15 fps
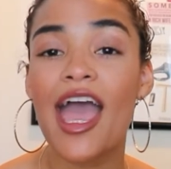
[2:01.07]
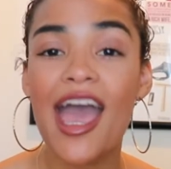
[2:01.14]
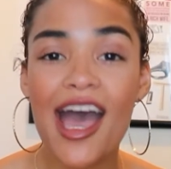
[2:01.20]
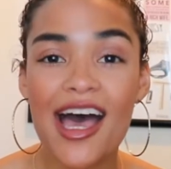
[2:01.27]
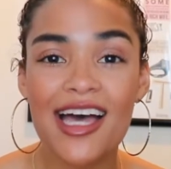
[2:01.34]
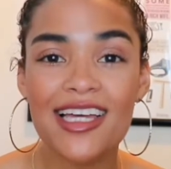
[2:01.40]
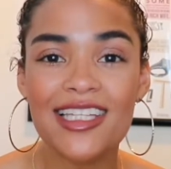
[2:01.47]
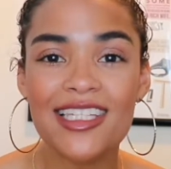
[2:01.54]

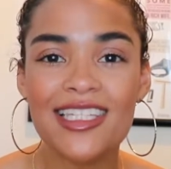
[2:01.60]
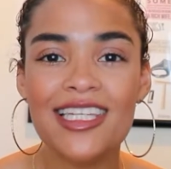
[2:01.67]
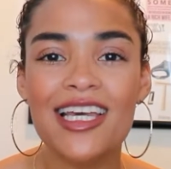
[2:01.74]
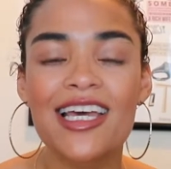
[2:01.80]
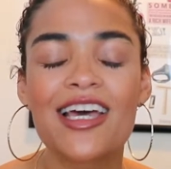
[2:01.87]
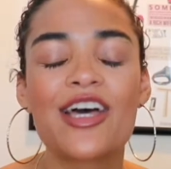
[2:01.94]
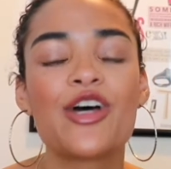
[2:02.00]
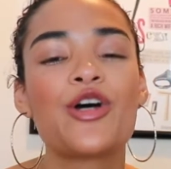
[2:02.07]
And
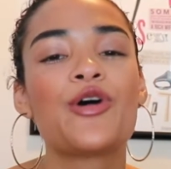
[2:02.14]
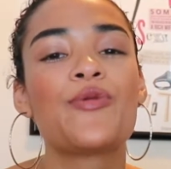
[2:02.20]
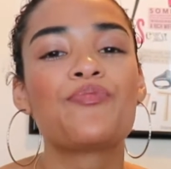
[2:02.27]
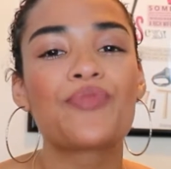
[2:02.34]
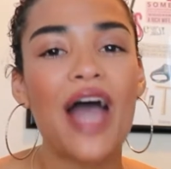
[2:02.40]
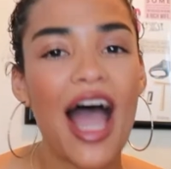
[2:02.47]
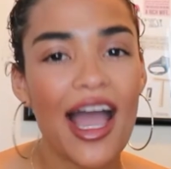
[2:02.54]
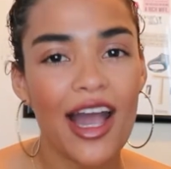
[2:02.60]

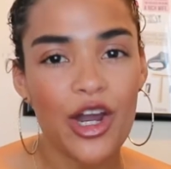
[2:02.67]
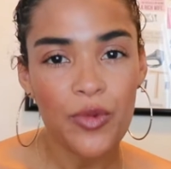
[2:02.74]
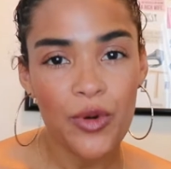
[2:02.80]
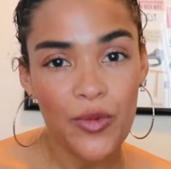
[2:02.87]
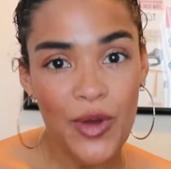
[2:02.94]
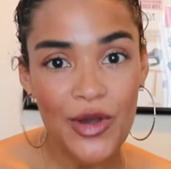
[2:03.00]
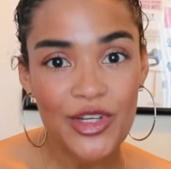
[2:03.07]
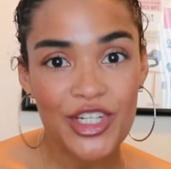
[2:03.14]
I a
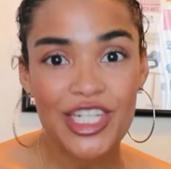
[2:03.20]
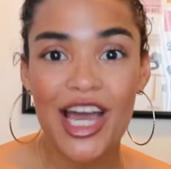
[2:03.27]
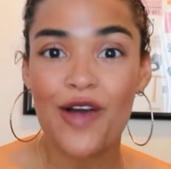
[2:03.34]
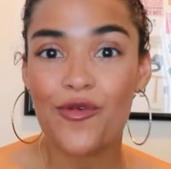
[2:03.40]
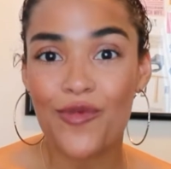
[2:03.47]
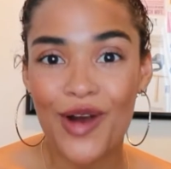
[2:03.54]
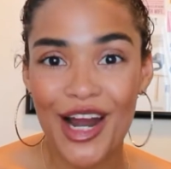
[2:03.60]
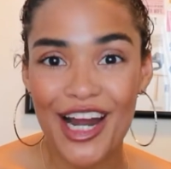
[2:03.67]
promotion
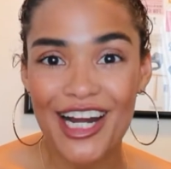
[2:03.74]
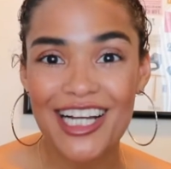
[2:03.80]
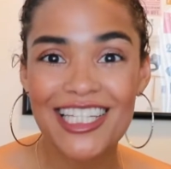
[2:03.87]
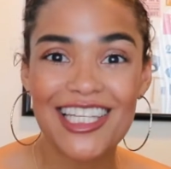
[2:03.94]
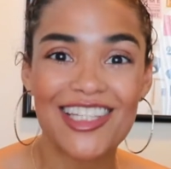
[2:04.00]
at work,